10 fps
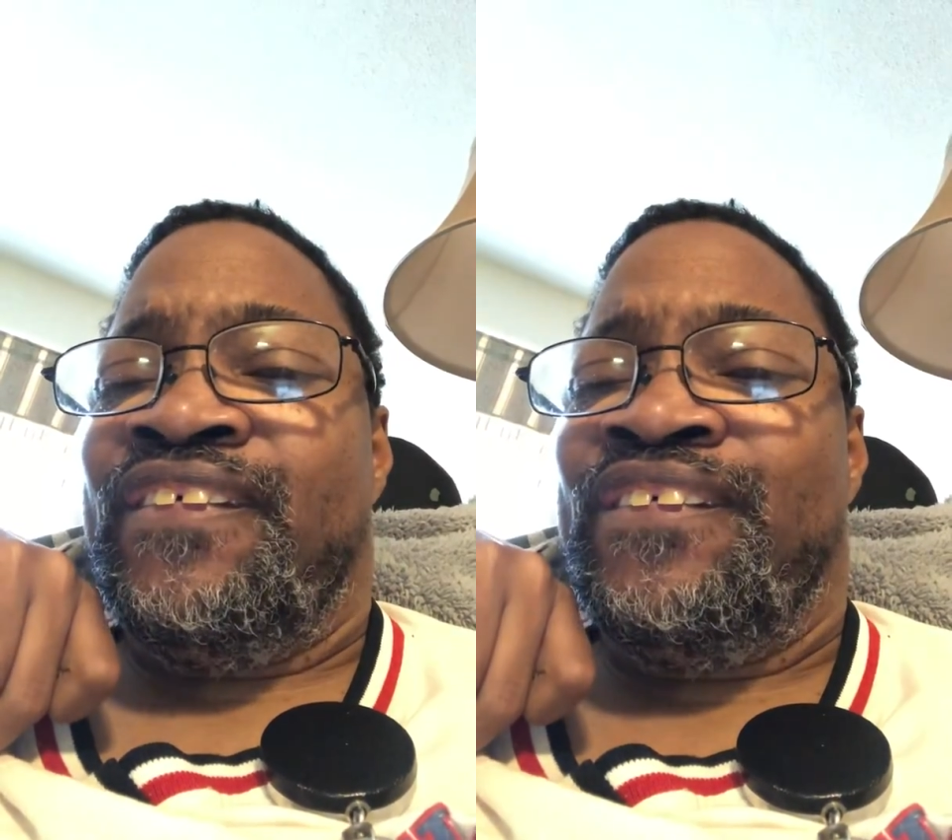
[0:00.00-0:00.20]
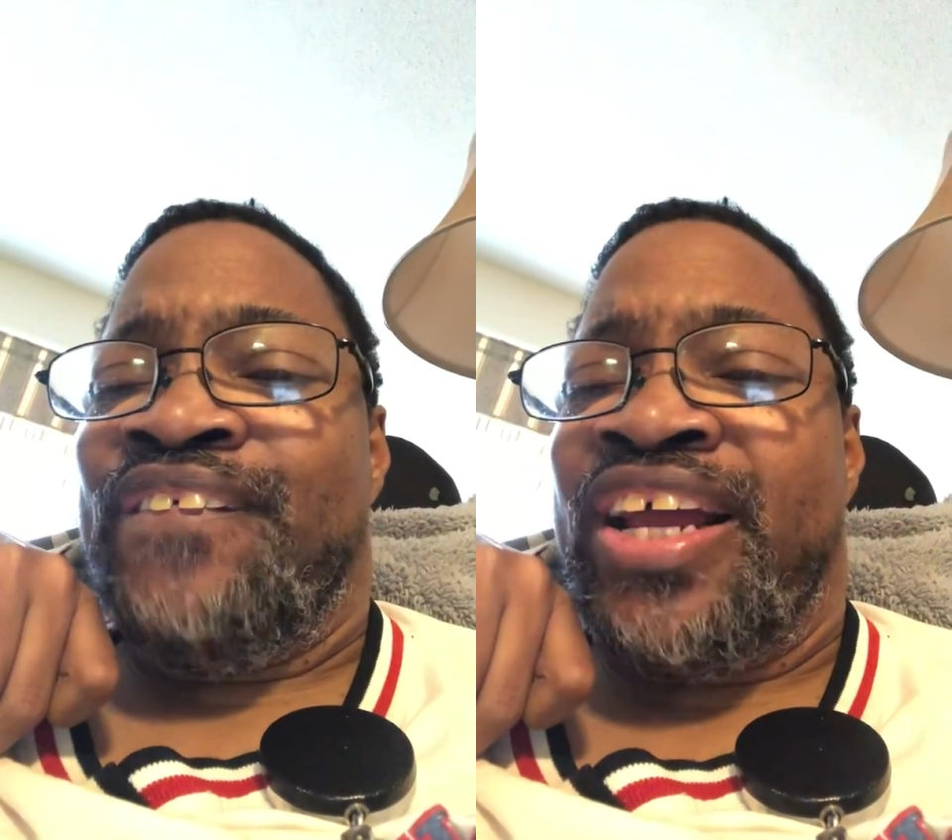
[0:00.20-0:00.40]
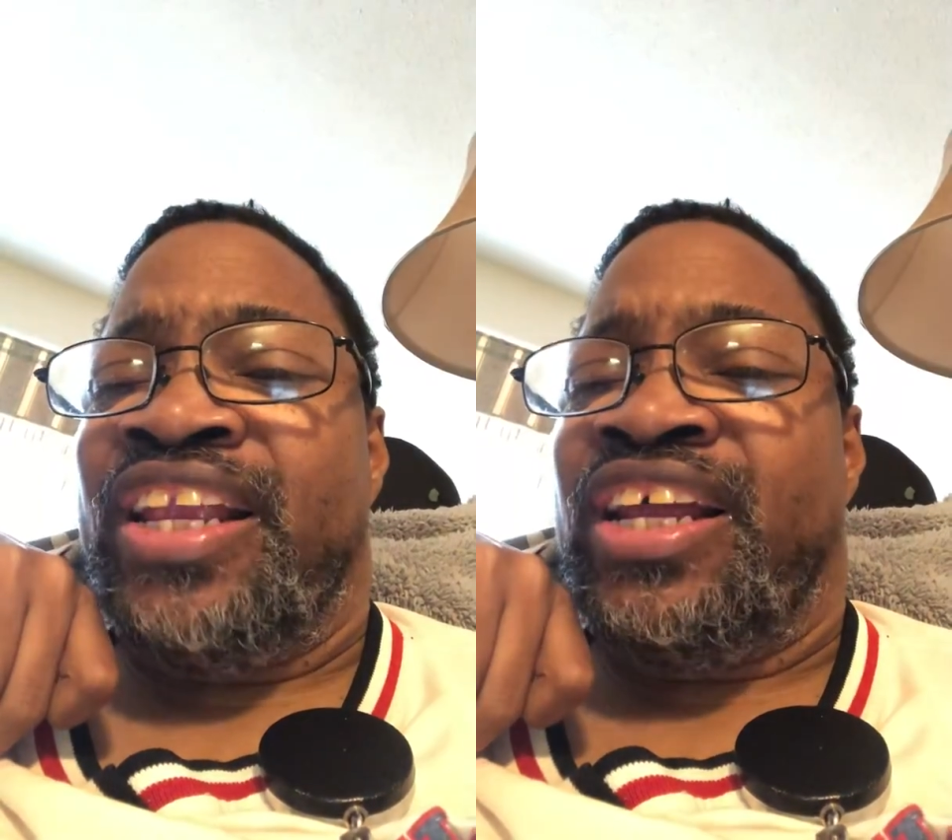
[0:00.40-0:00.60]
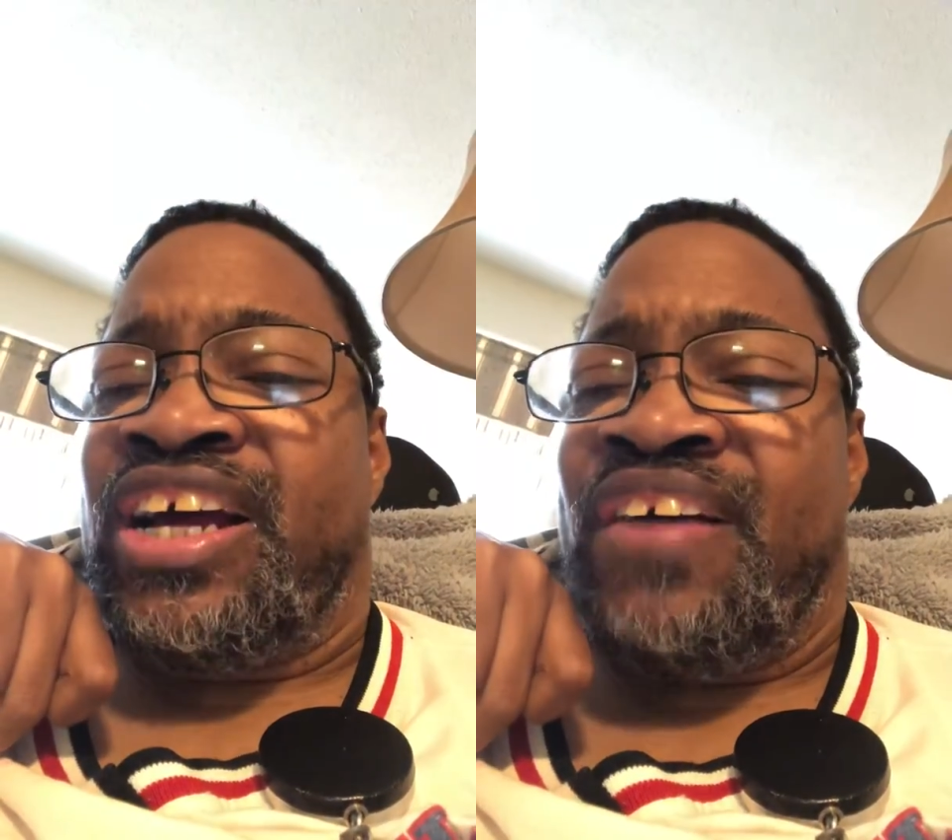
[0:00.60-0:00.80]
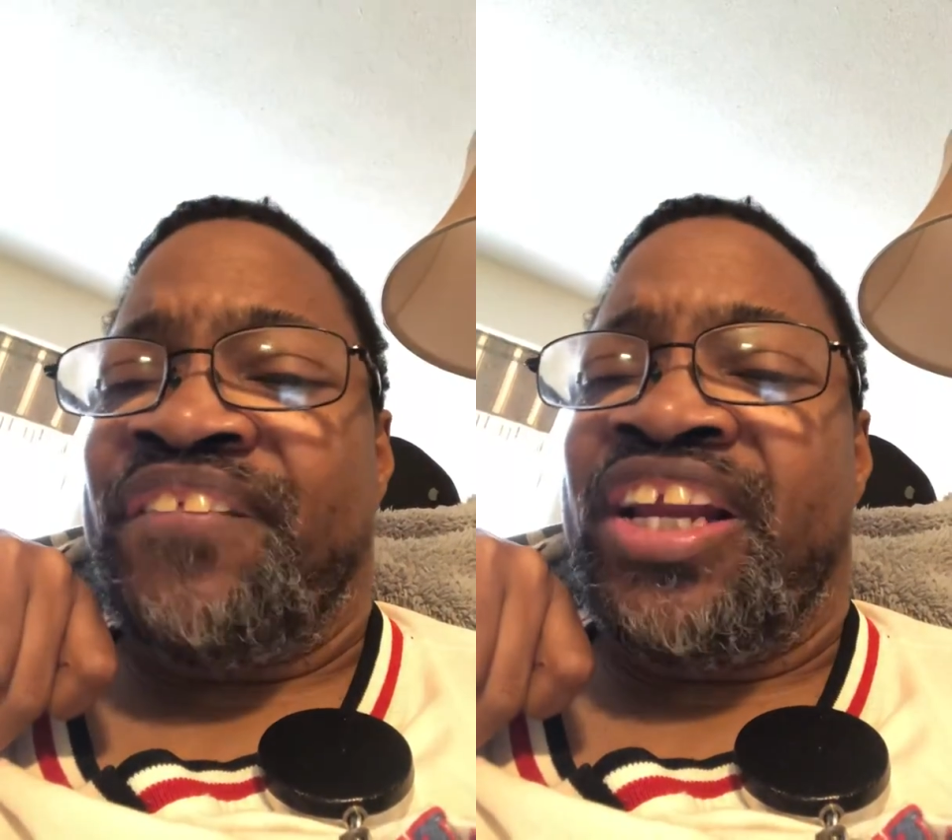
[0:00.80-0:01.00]
with the
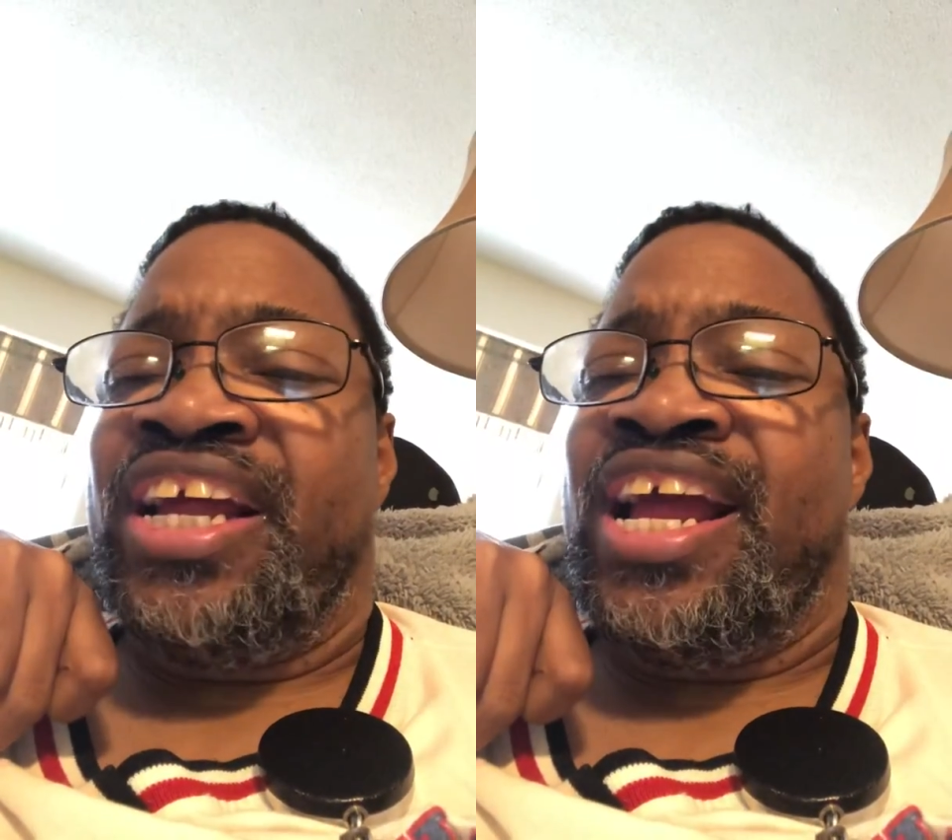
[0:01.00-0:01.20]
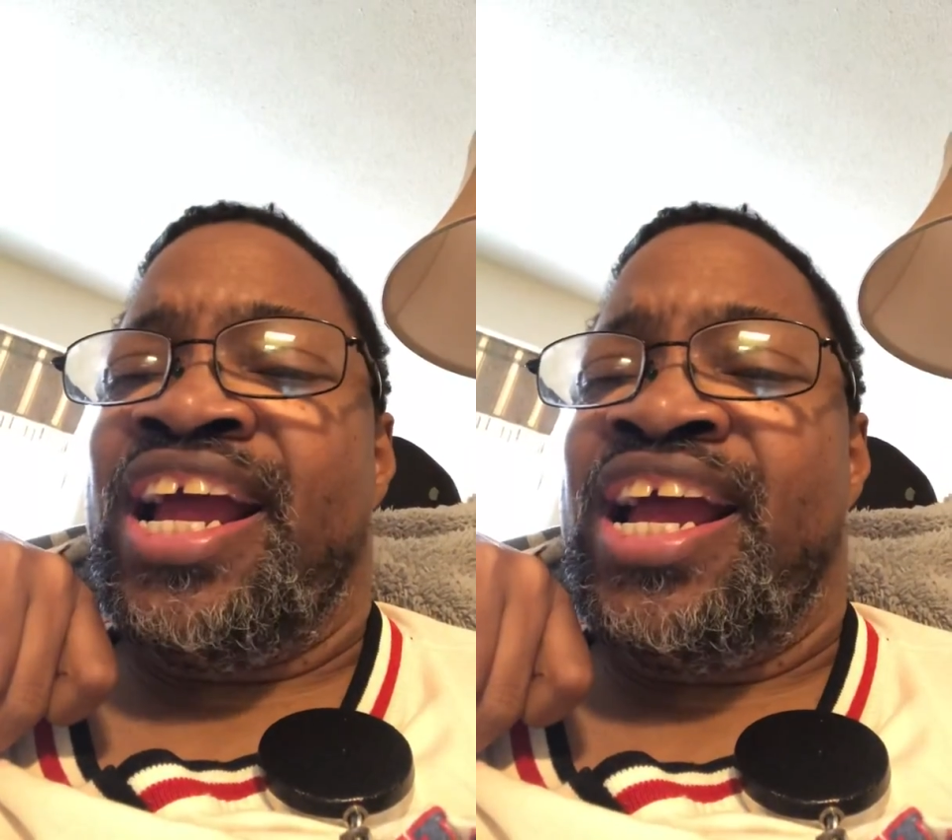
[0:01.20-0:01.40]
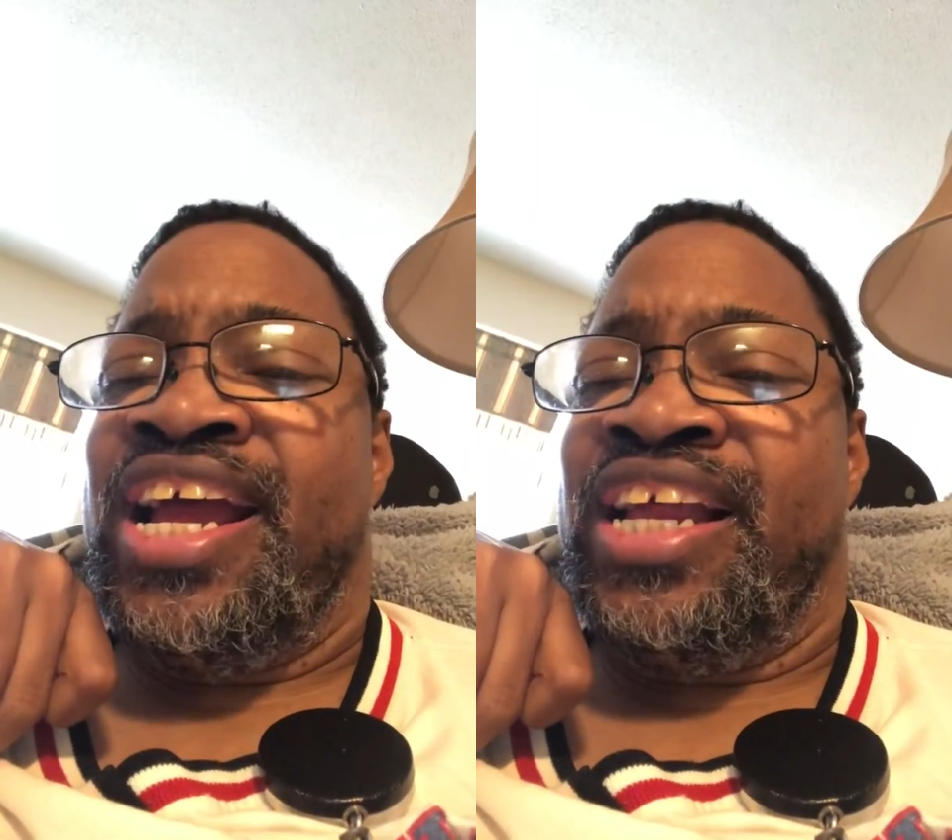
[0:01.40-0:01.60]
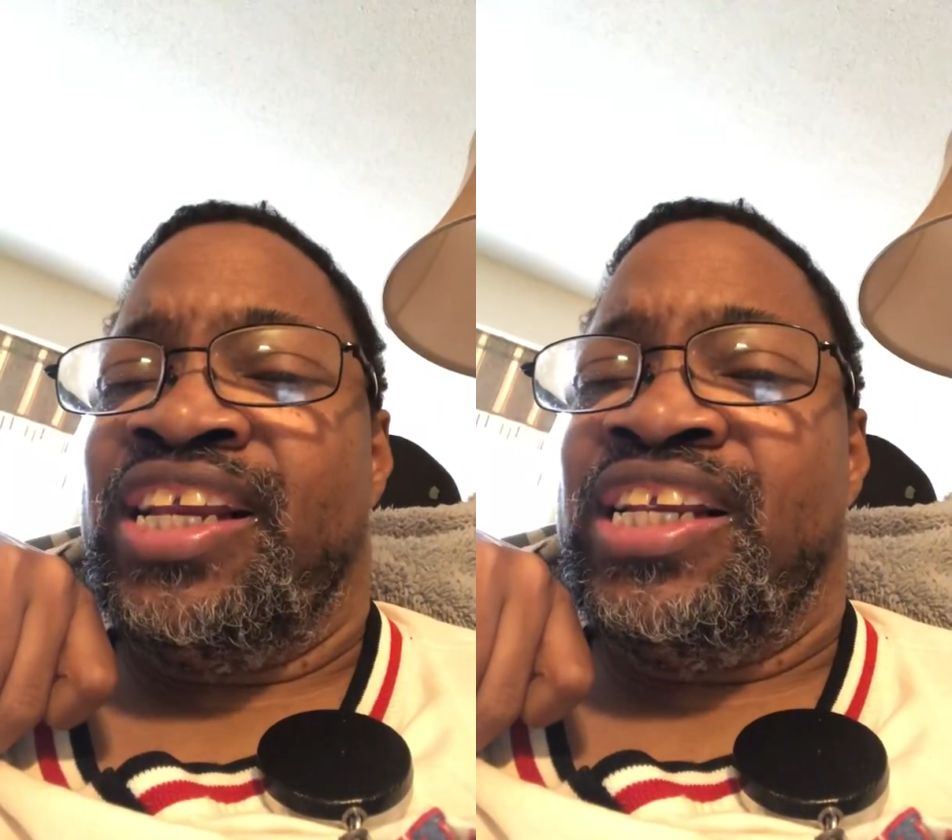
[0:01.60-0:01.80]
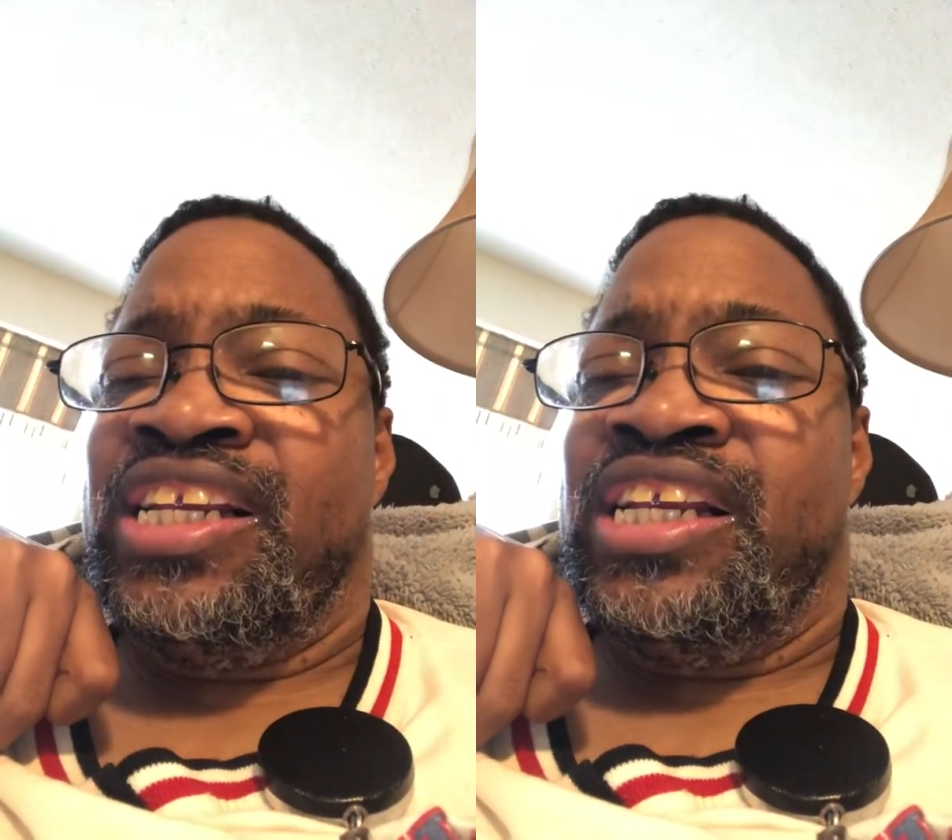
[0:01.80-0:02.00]
company and